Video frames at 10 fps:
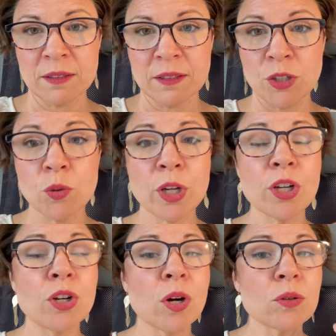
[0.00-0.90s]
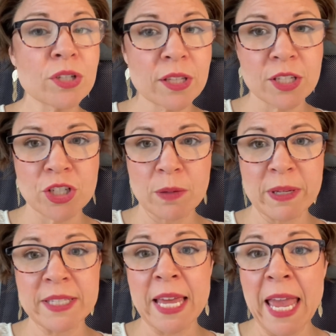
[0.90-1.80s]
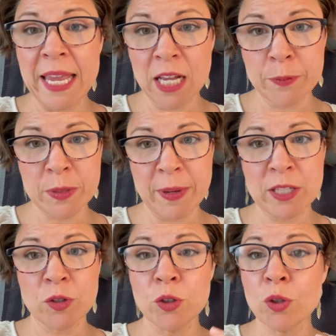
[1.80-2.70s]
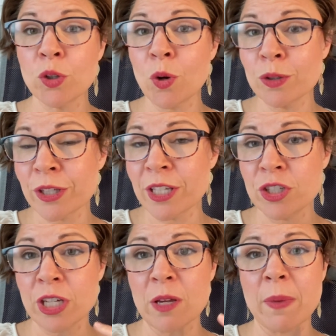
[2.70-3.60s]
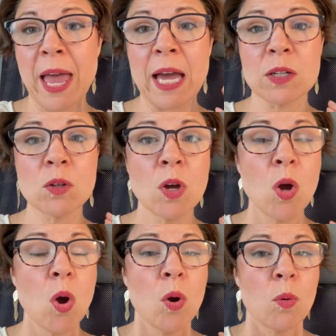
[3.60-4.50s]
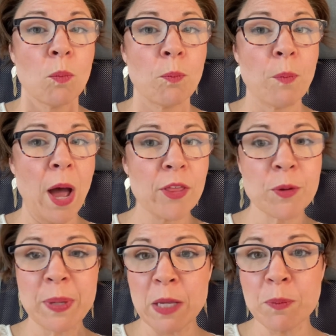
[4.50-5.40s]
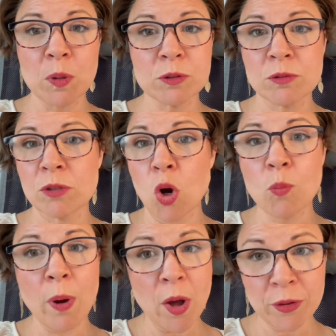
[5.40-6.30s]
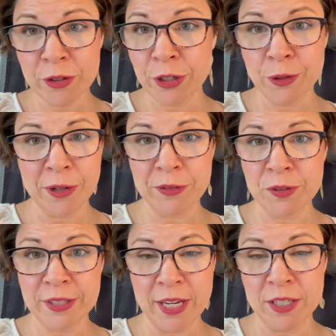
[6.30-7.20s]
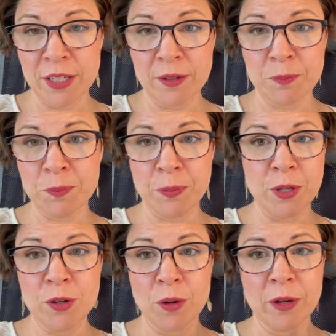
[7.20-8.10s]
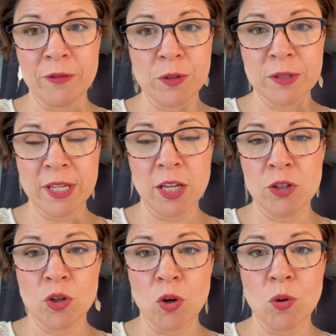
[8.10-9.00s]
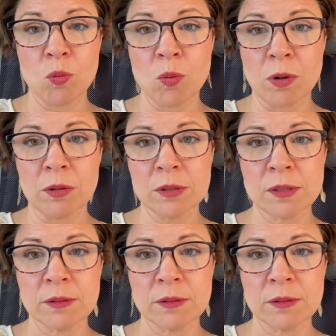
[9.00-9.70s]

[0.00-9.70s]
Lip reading: You can go to the gym and take up space, or you can go to the gym and other people don't bother you if you stay in your own world.